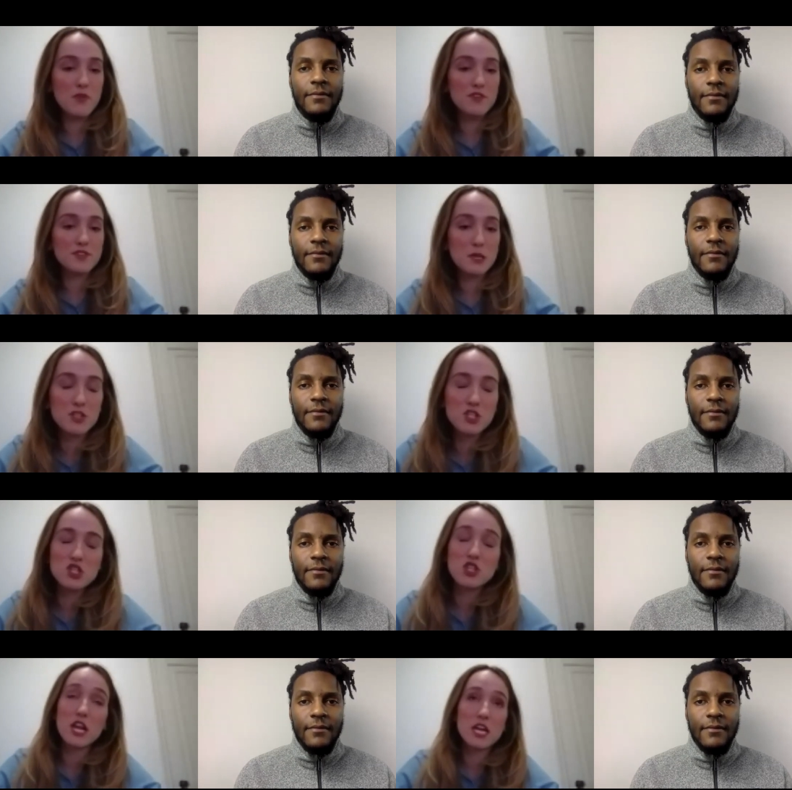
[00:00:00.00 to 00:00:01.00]
Speaker 1: same decision that
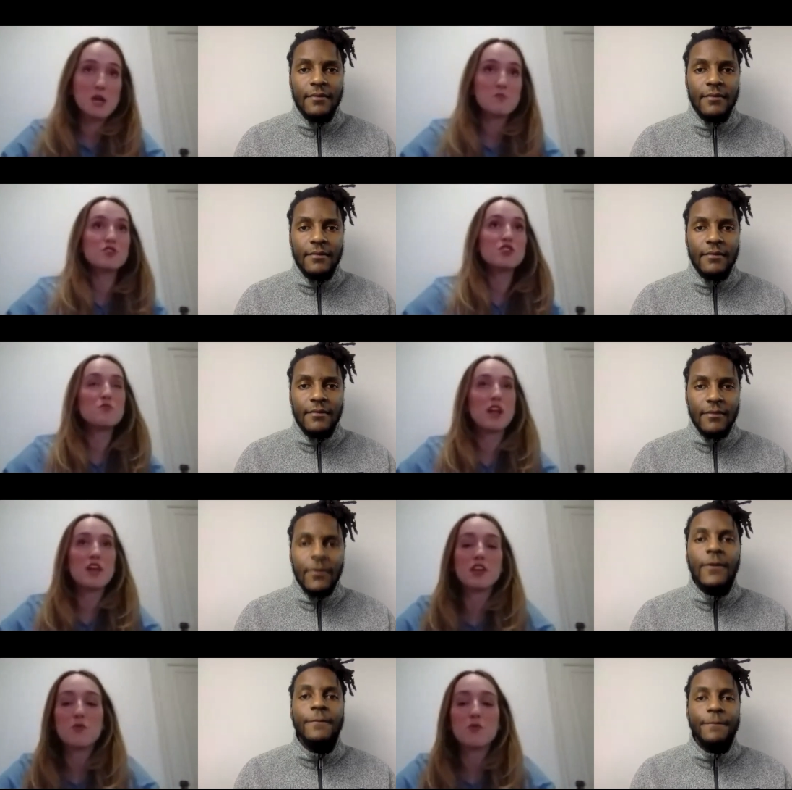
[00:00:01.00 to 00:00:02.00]
I came to, but I think
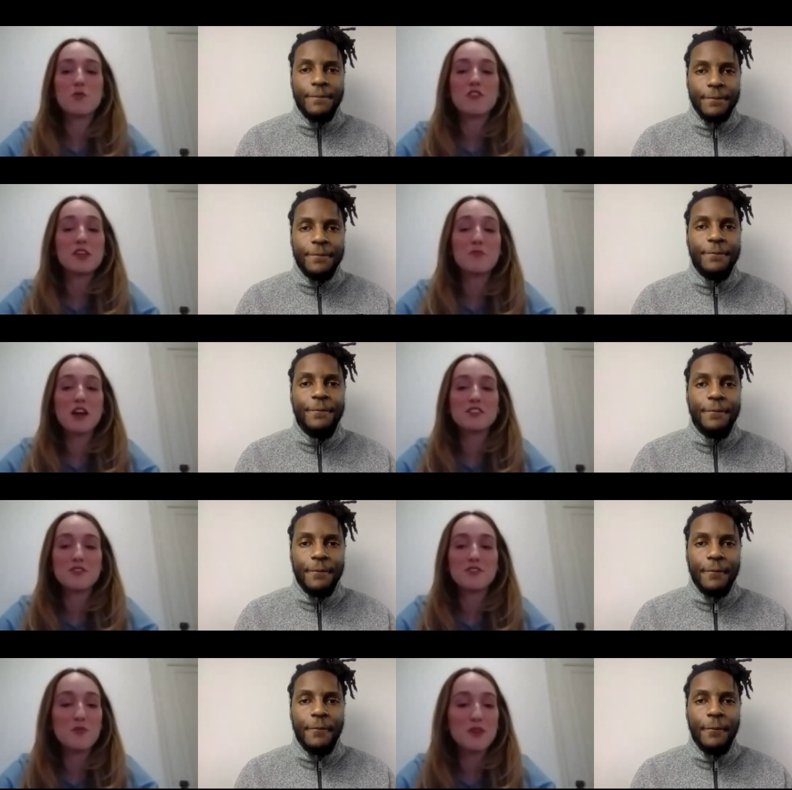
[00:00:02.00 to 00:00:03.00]
it would have made the process a little
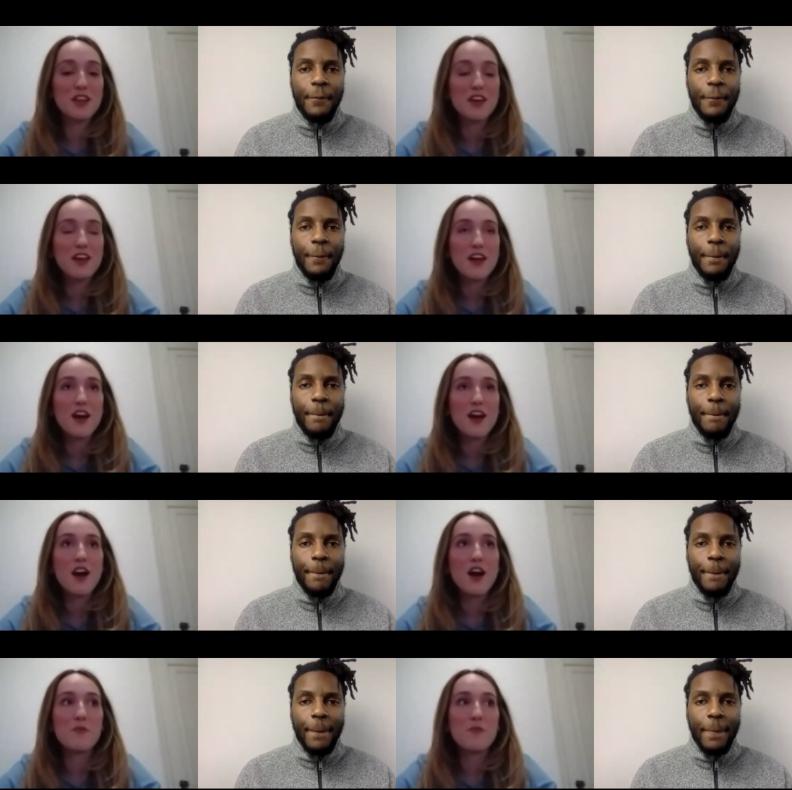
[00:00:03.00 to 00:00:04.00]
bit
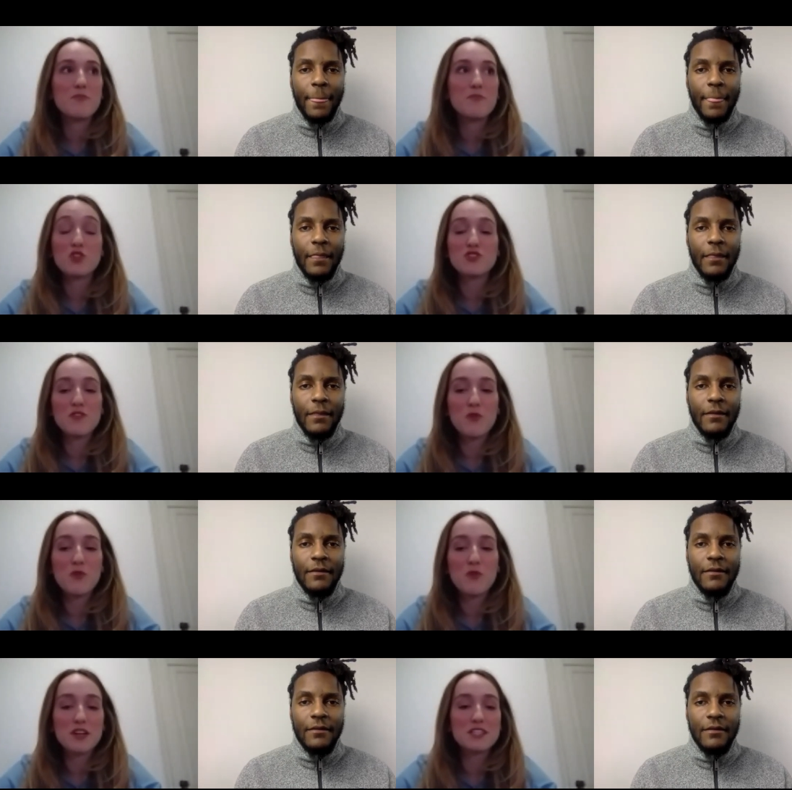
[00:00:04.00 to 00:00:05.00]
um, more straightforward and
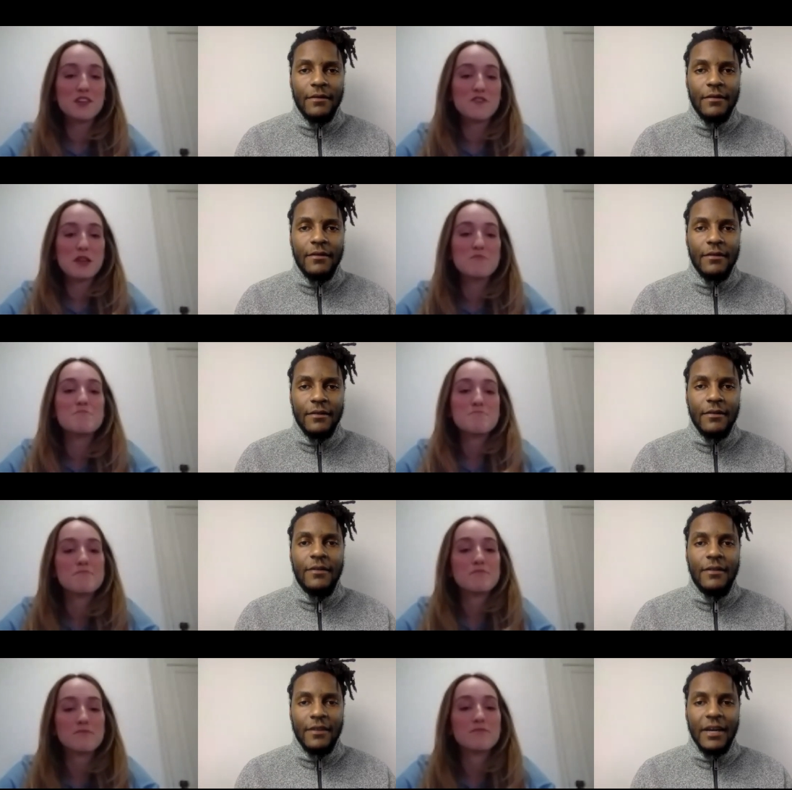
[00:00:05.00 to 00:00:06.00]
easier for me.
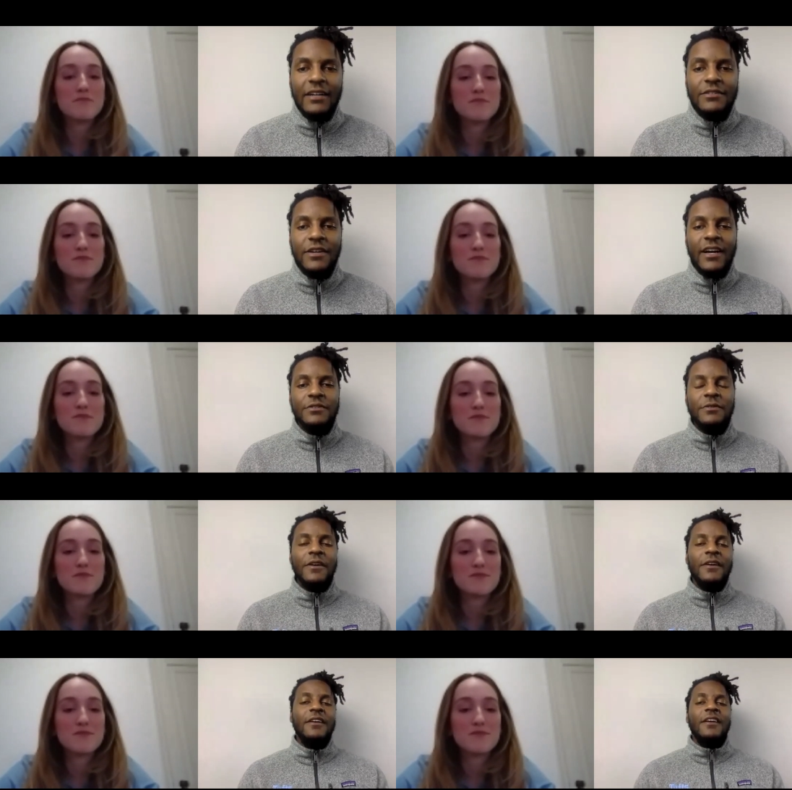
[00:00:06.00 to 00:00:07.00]
Speaker 2: Got you, got you.
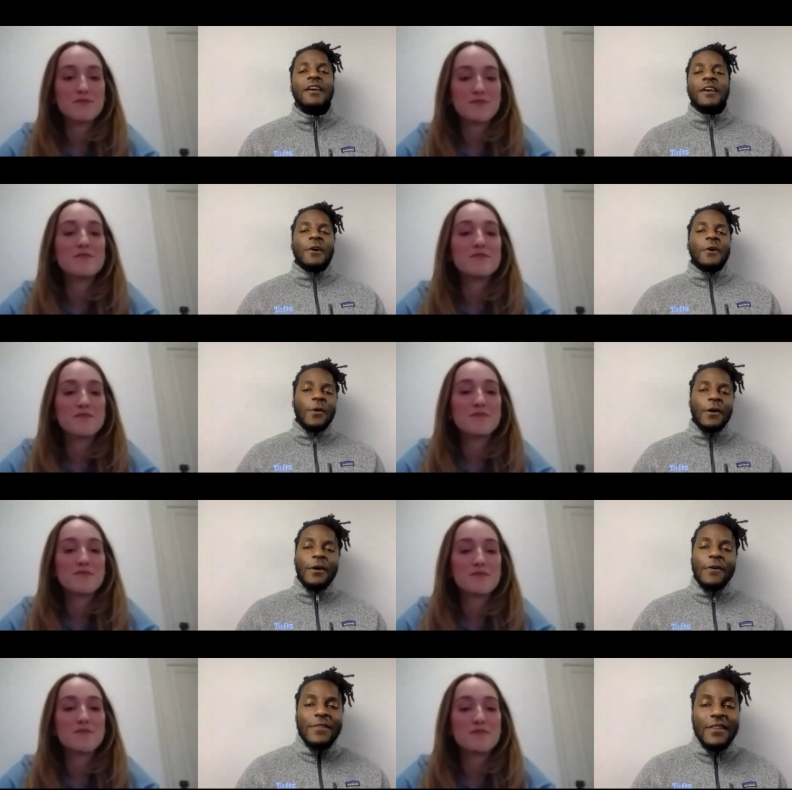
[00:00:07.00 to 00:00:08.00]
Okay.
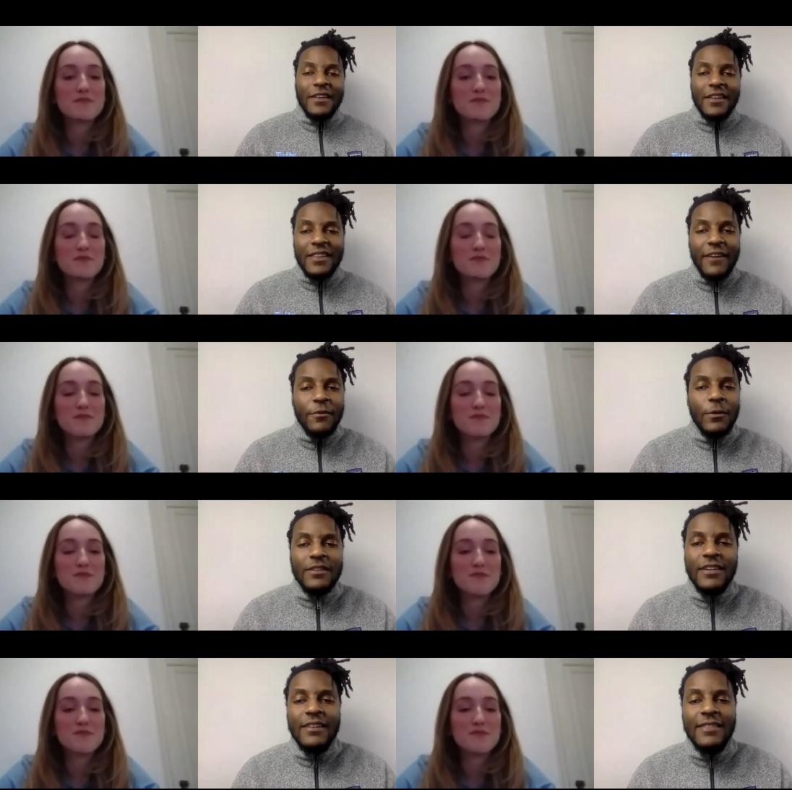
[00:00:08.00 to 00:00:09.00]
Well, definitely want to
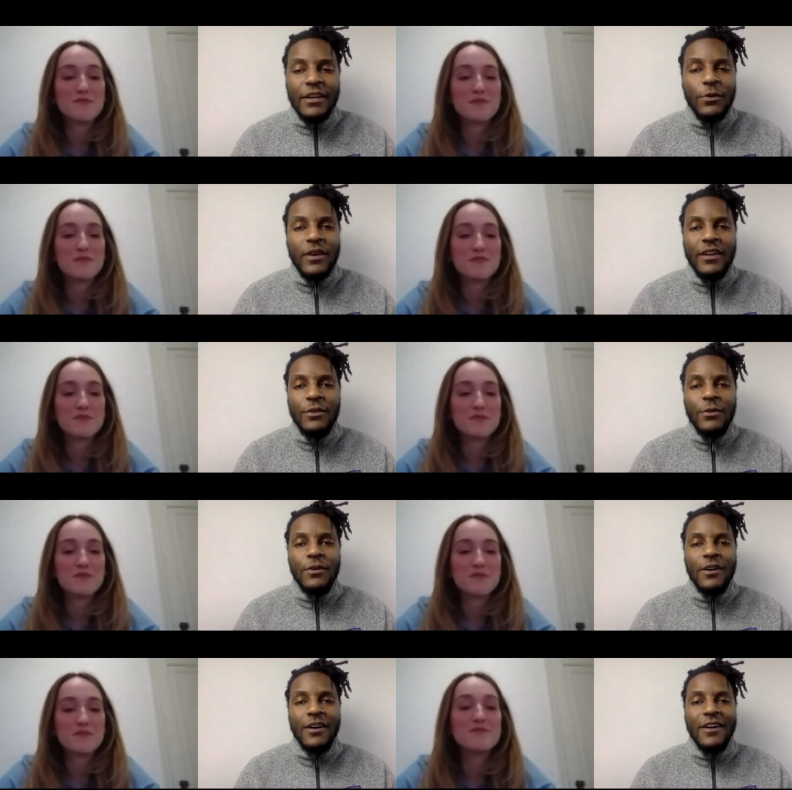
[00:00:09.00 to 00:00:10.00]
say thank you,
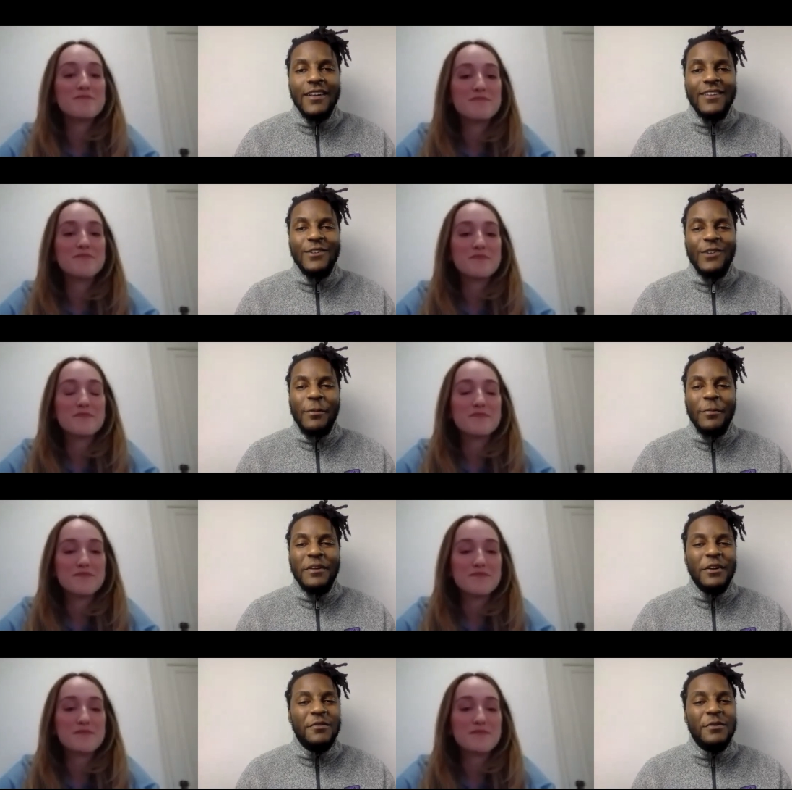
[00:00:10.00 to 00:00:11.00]
Kendall. Uh, that's going to wrap up the
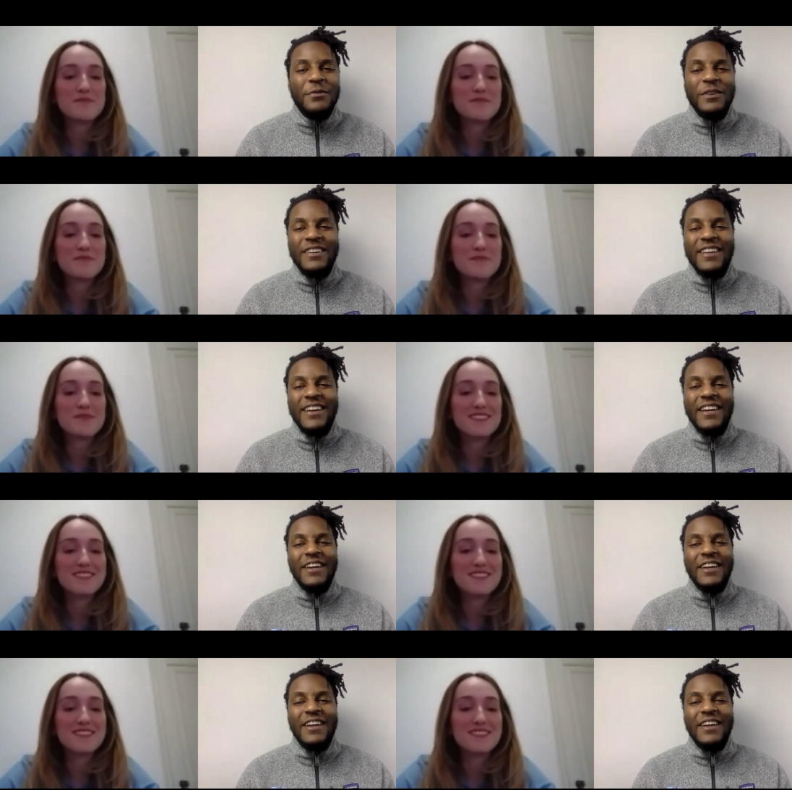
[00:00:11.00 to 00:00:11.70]
interview for today.